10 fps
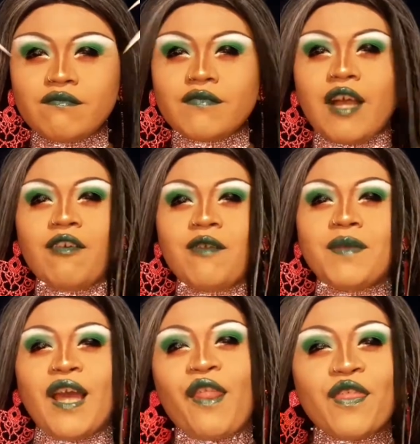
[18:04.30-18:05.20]
I wouldn't
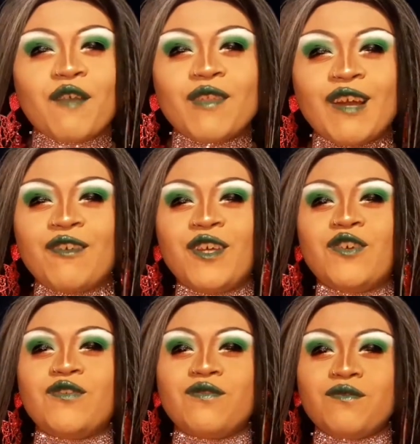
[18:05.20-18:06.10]
be anything without
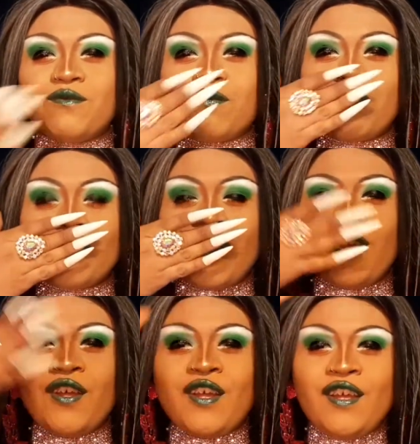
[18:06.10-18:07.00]
you.
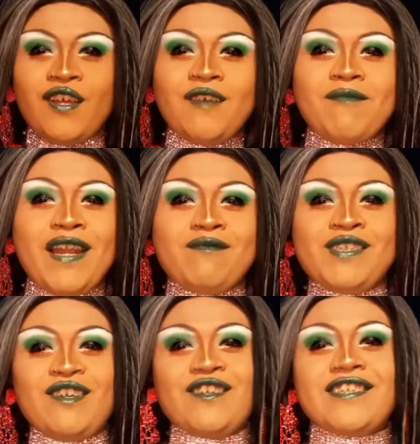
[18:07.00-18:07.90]
My name
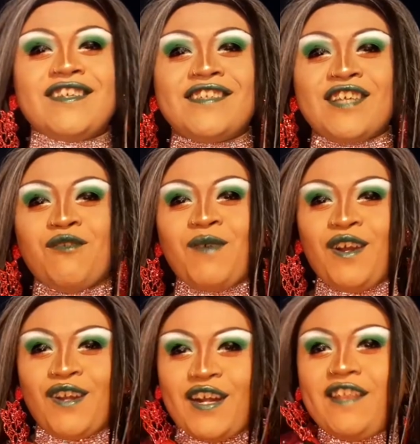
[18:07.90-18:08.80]
is Ursula
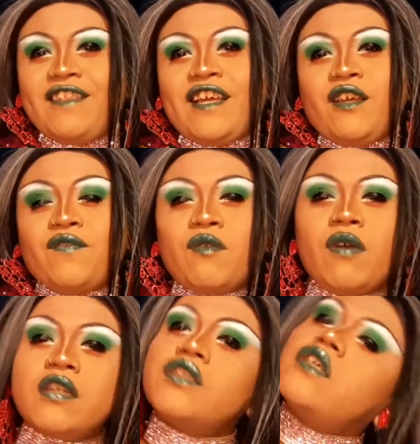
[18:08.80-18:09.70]
Delmar, and thank you for
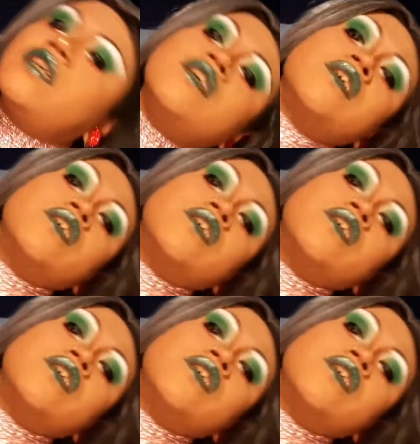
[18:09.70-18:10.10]
watching.